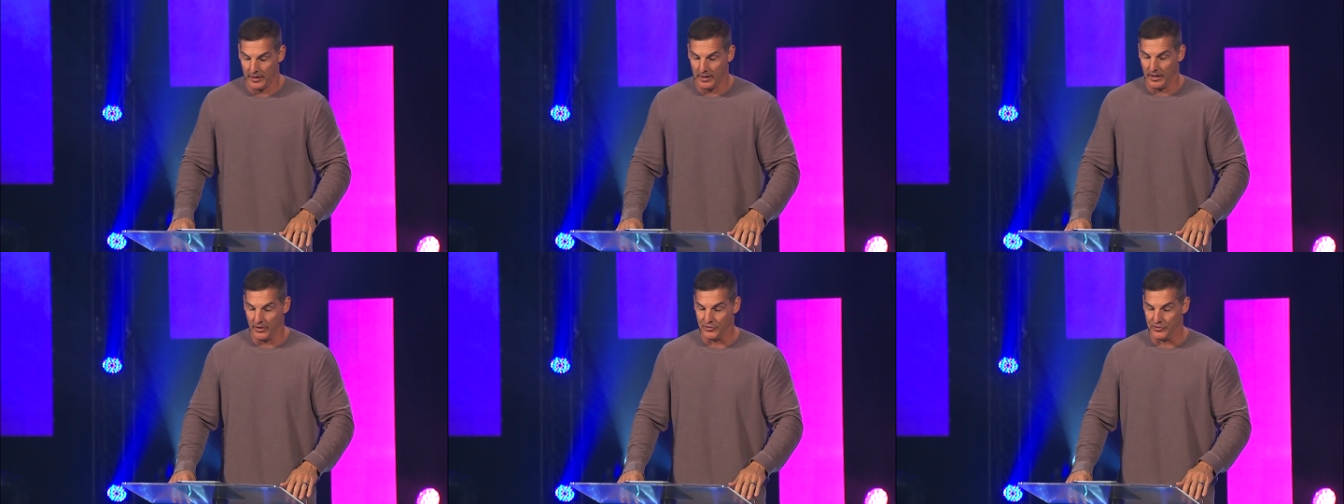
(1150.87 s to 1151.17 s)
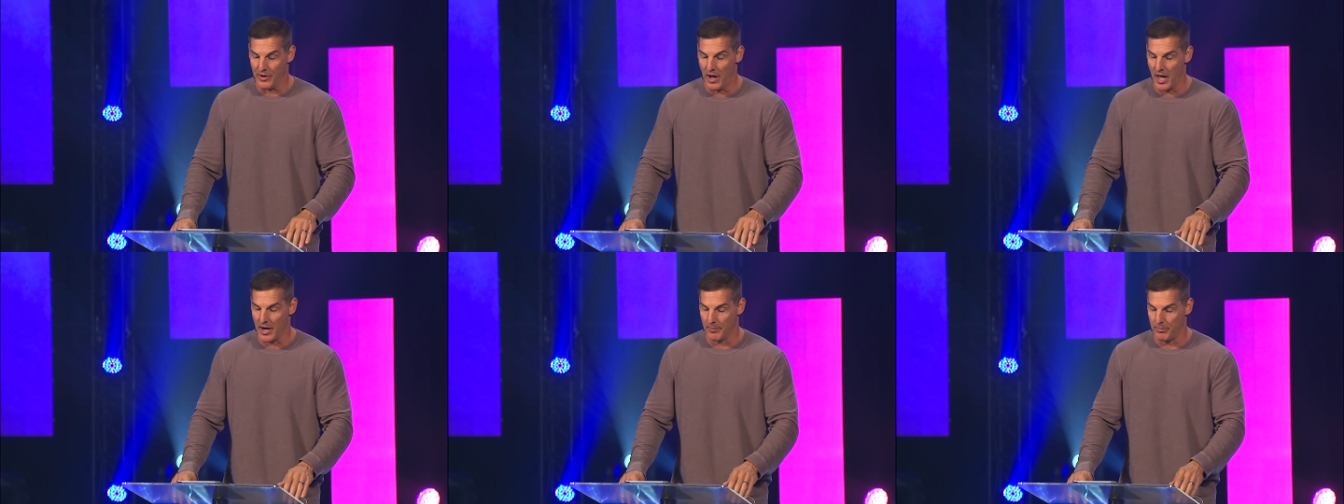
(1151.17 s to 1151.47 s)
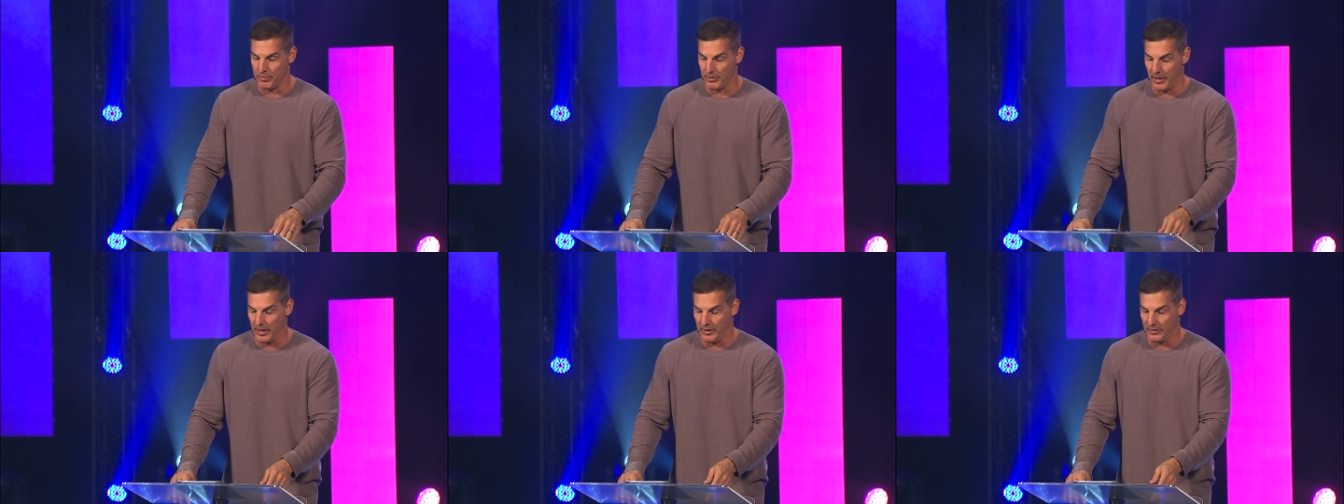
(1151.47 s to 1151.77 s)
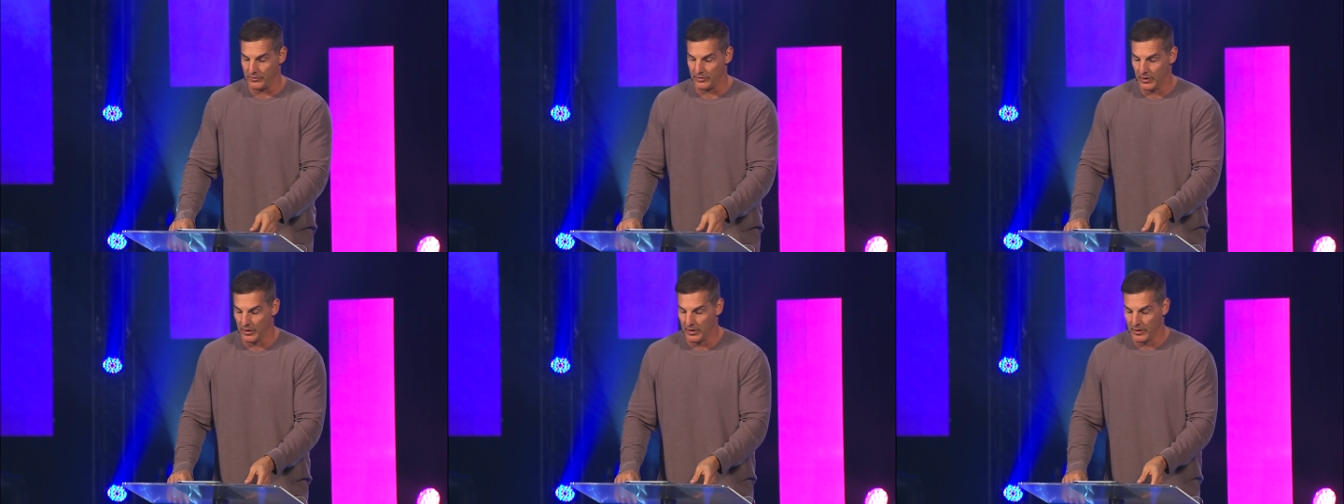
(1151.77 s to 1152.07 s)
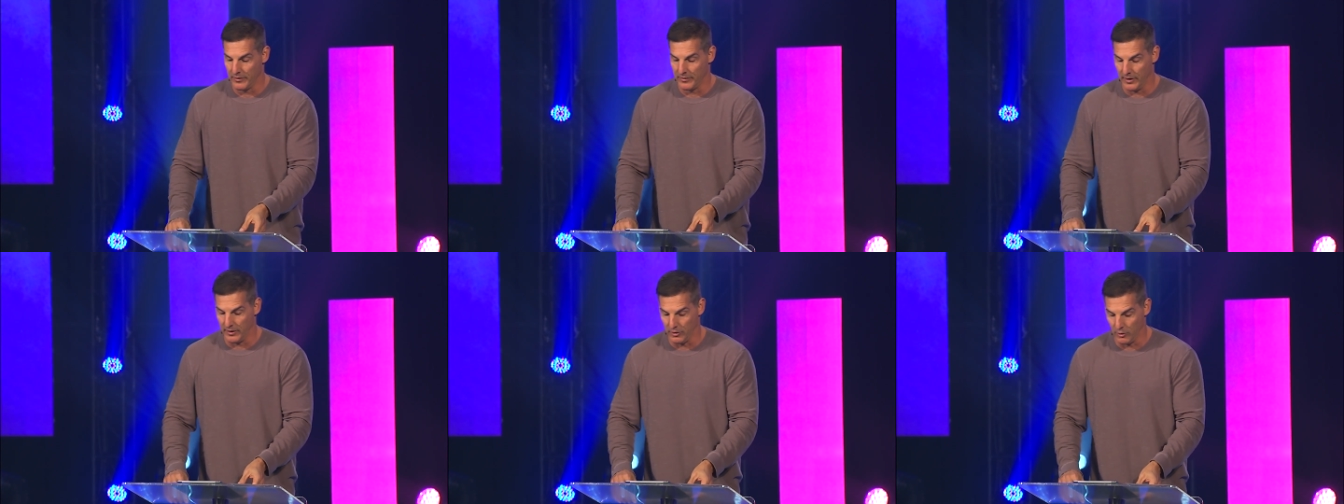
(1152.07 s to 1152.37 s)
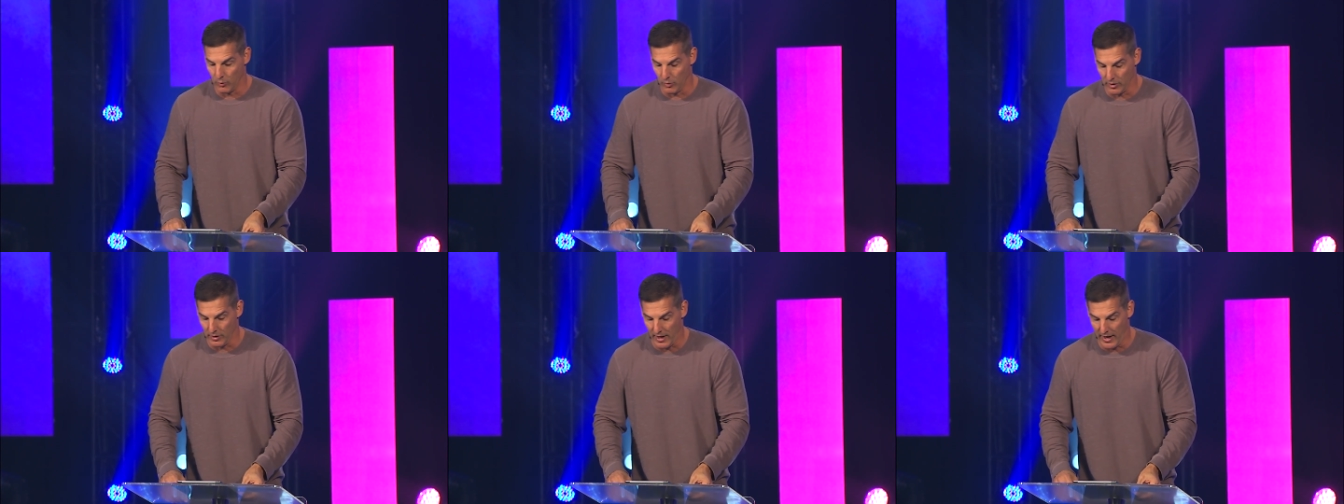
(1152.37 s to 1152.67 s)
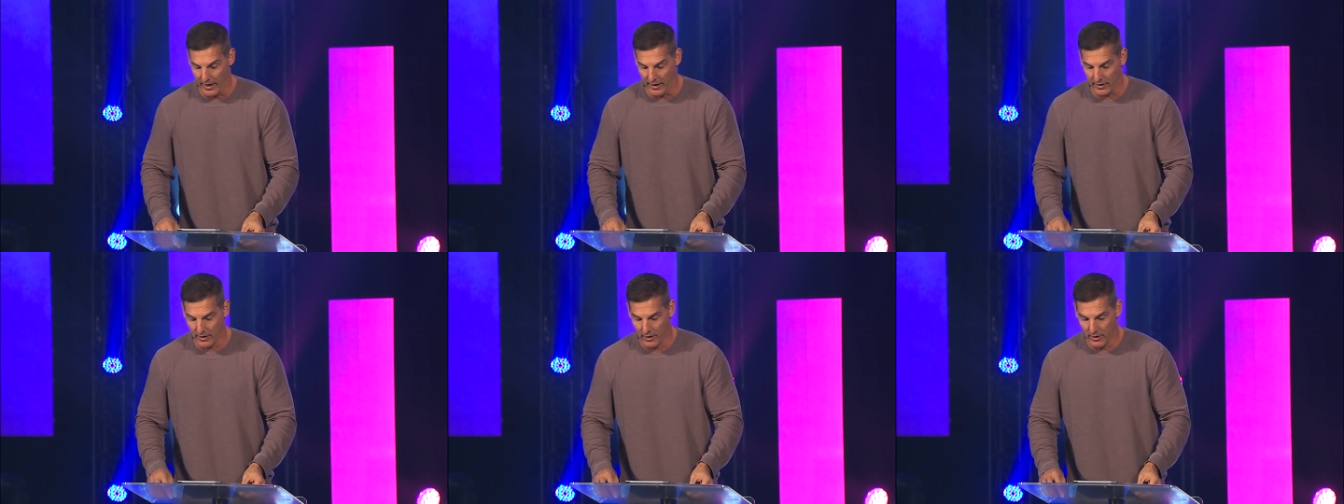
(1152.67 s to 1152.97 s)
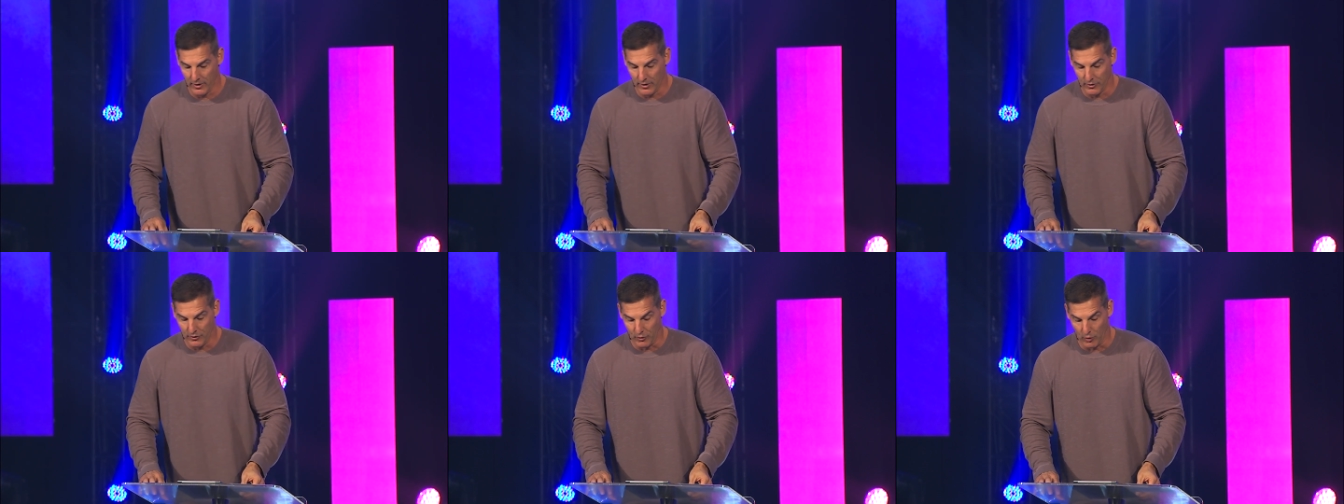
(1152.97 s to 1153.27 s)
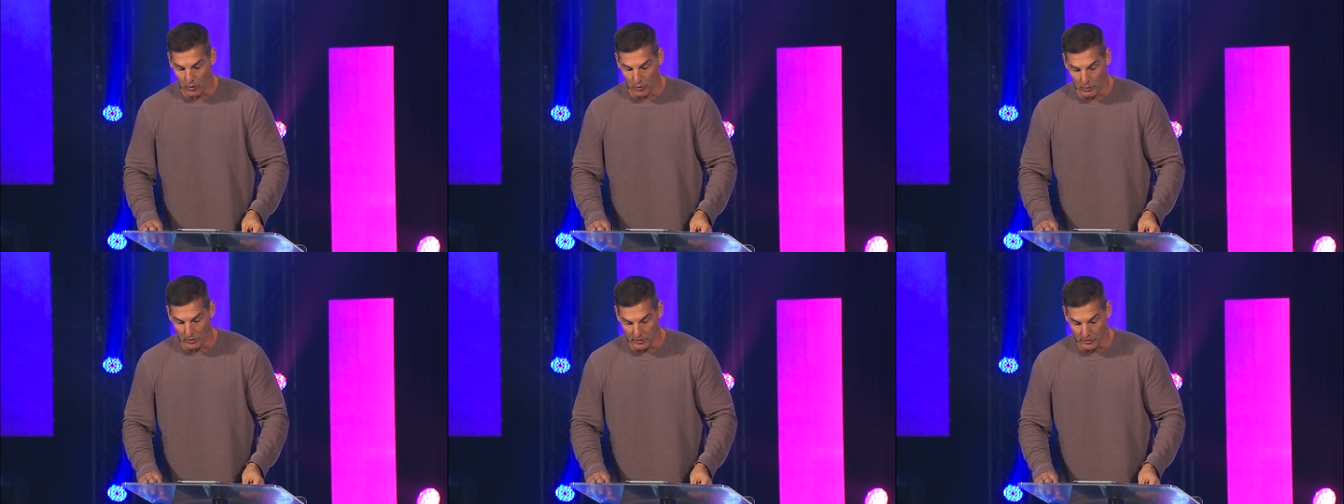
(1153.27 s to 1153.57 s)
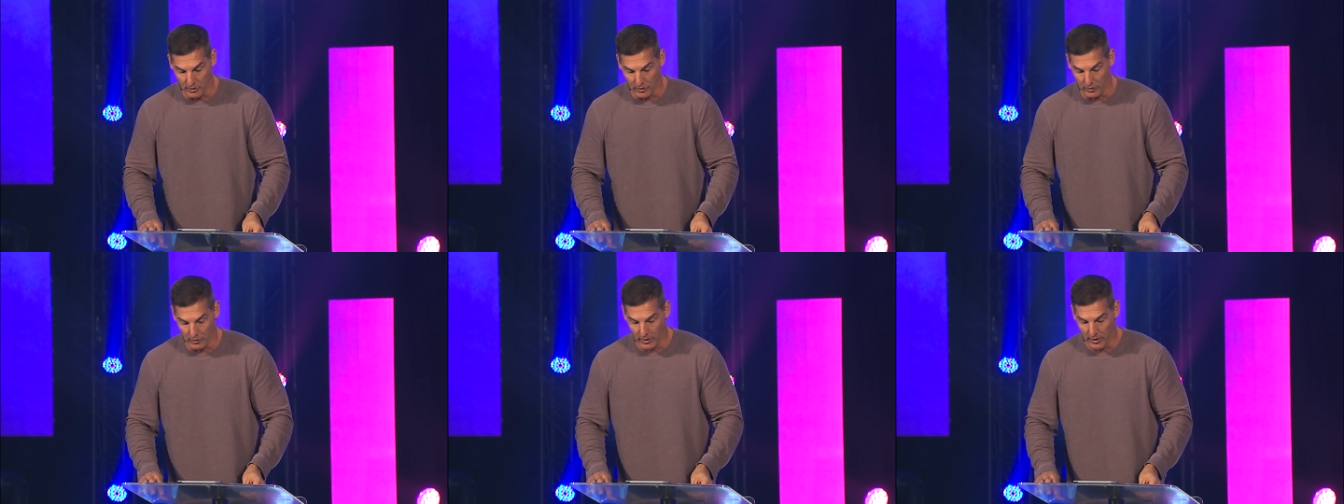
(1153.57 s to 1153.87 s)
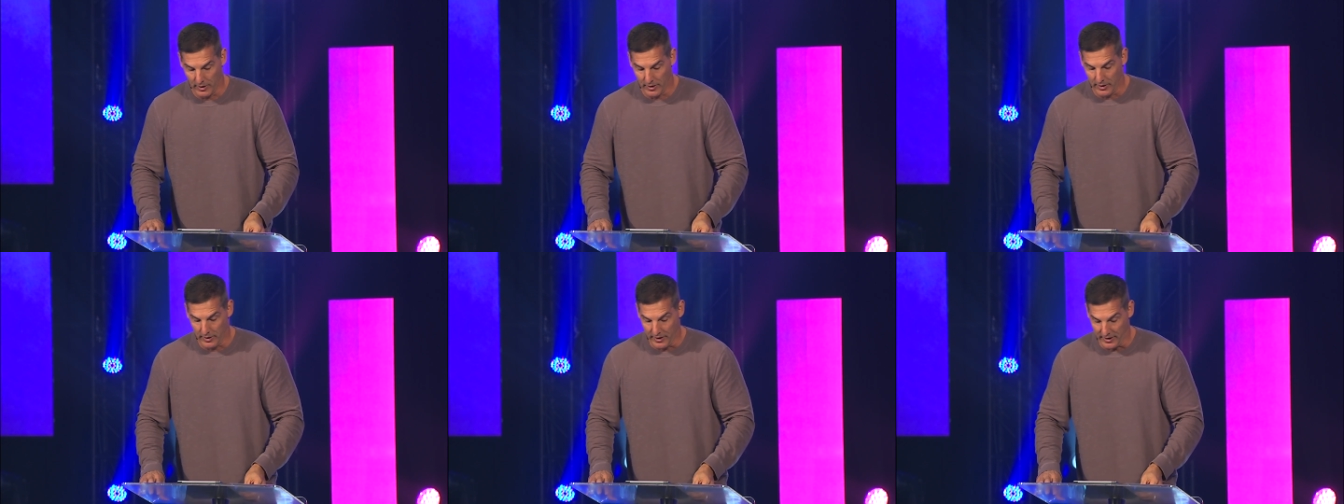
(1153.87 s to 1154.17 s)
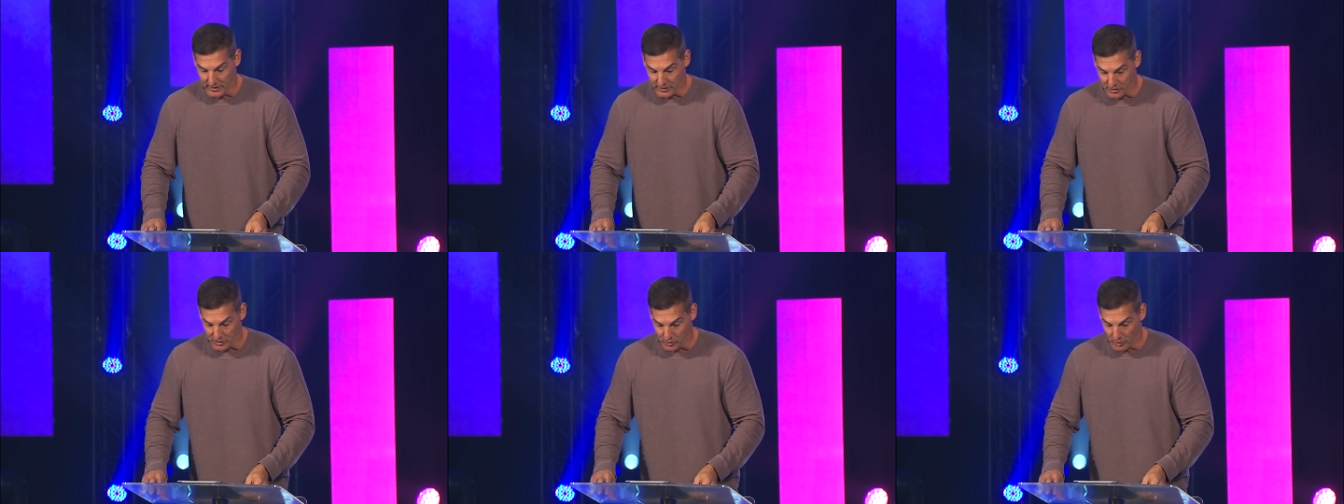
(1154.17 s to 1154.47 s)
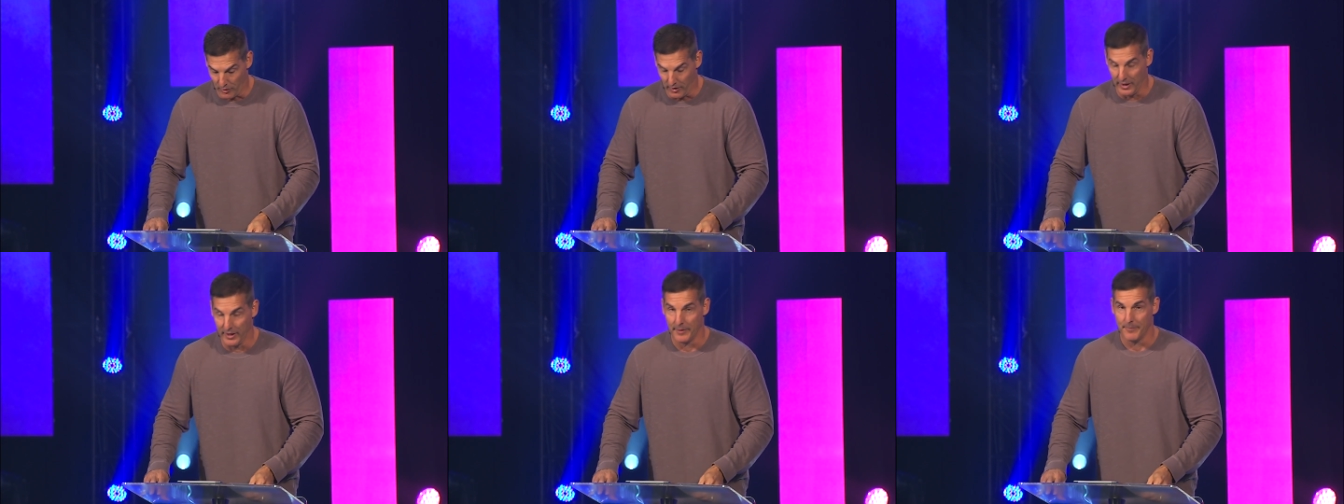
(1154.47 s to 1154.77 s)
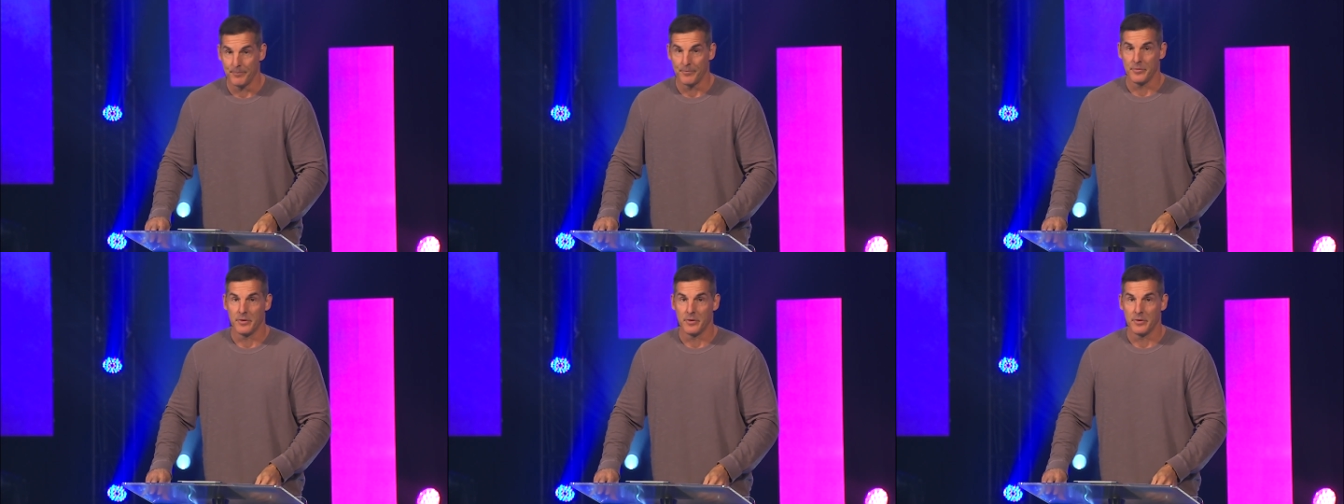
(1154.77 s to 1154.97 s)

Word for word: is not a place that you will like, nor will you enjoy.